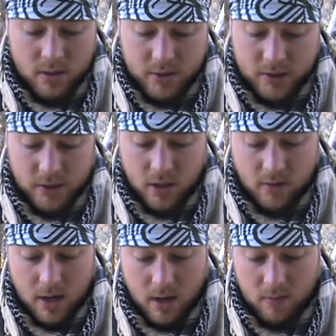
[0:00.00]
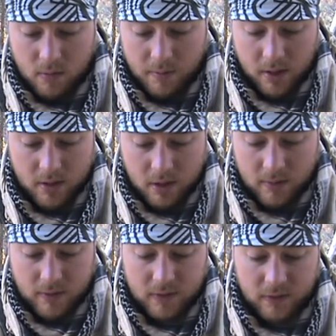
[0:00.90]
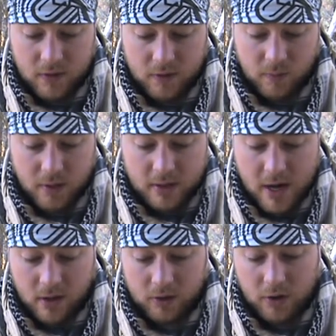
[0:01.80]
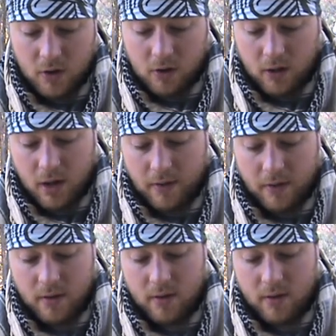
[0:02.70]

So what we're going to do with this is we're going to take our char cloth.